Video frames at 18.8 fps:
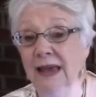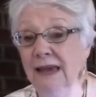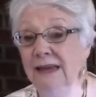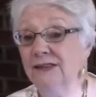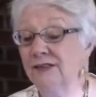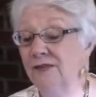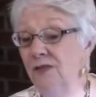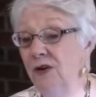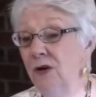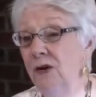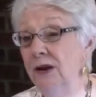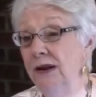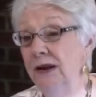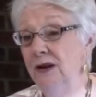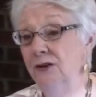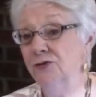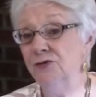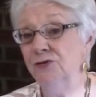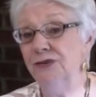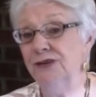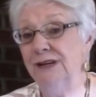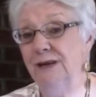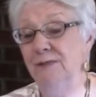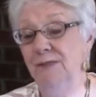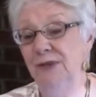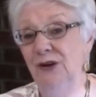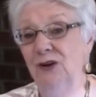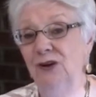It's very
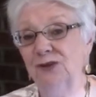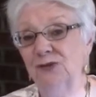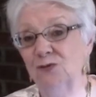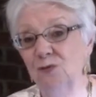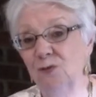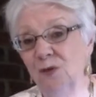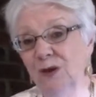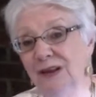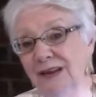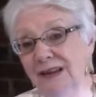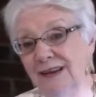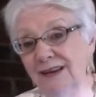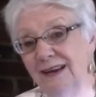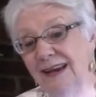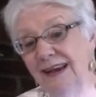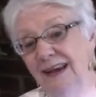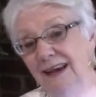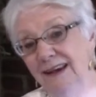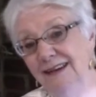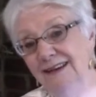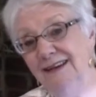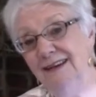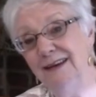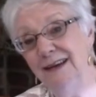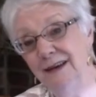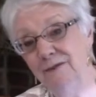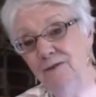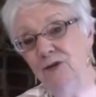interesting, because when the king
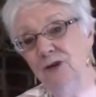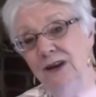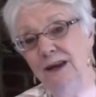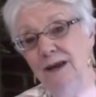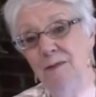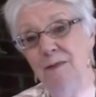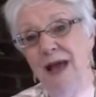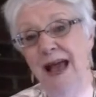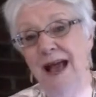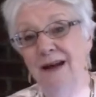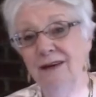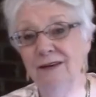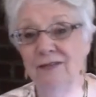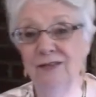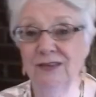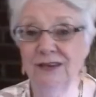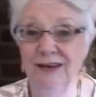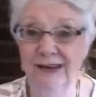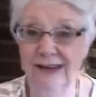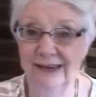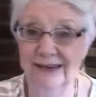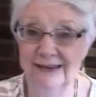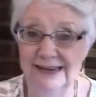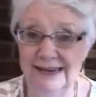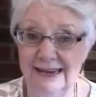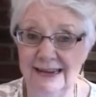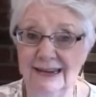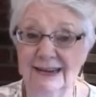delivered him out of the
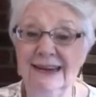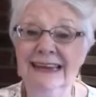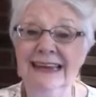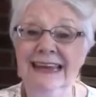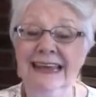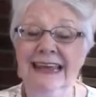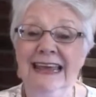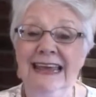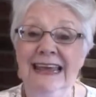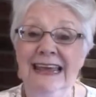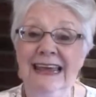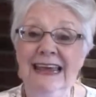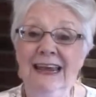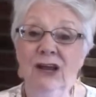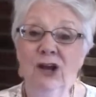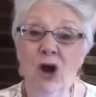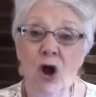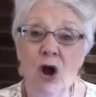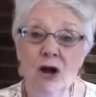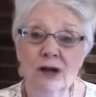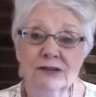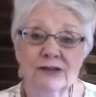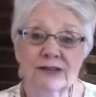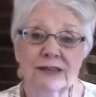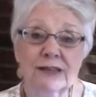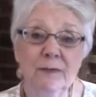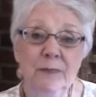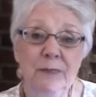den, he
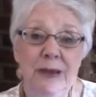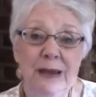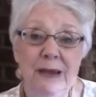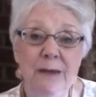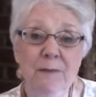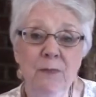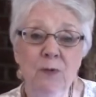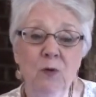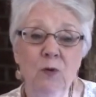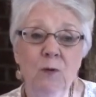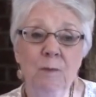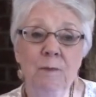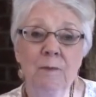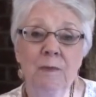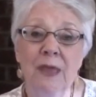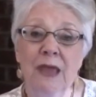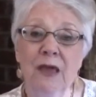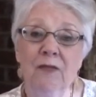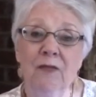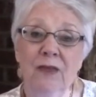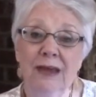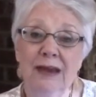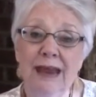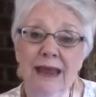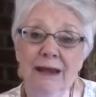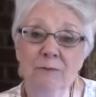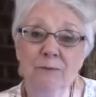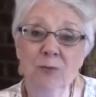caused the people
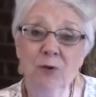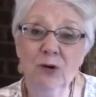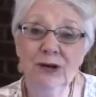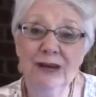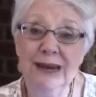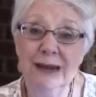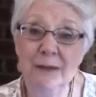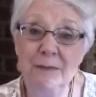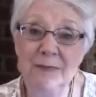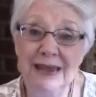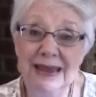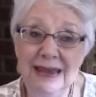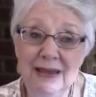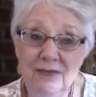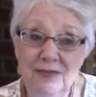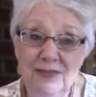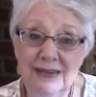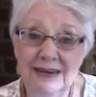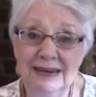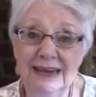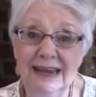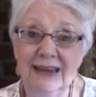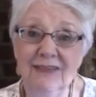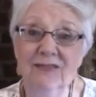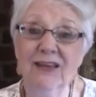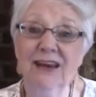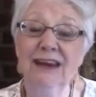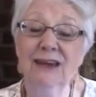that had put him in the
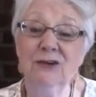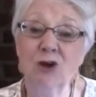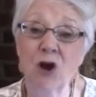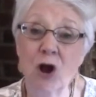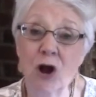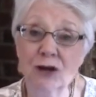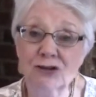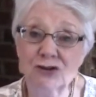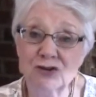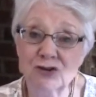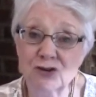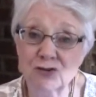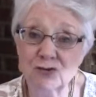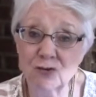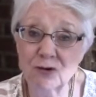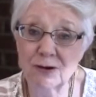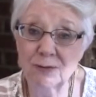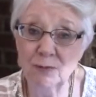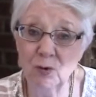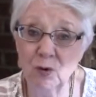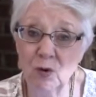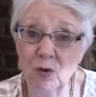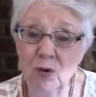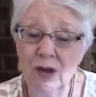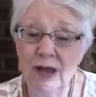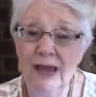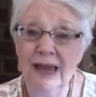den, that had caused the trouble,